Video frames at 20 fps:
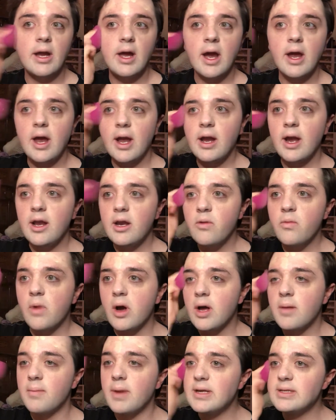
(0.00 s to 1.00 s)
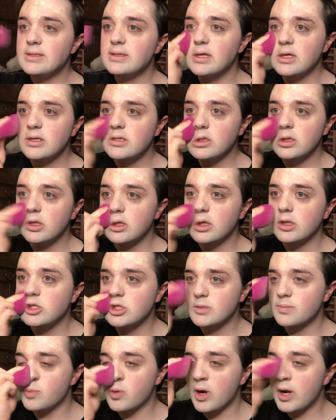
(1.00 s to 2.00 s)
I kind of want my skin to look
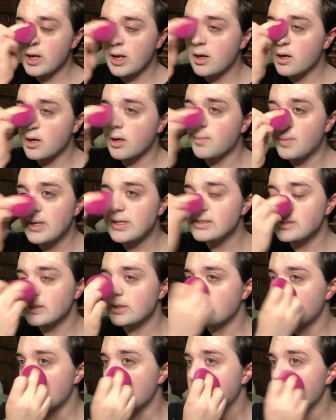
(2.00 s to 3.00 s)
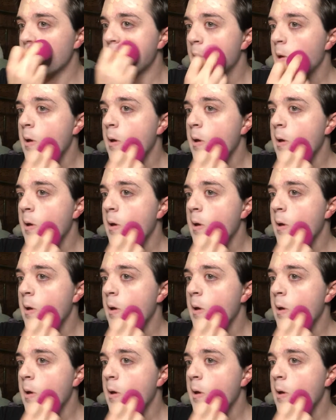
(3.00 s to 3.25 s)
just prettier, basically.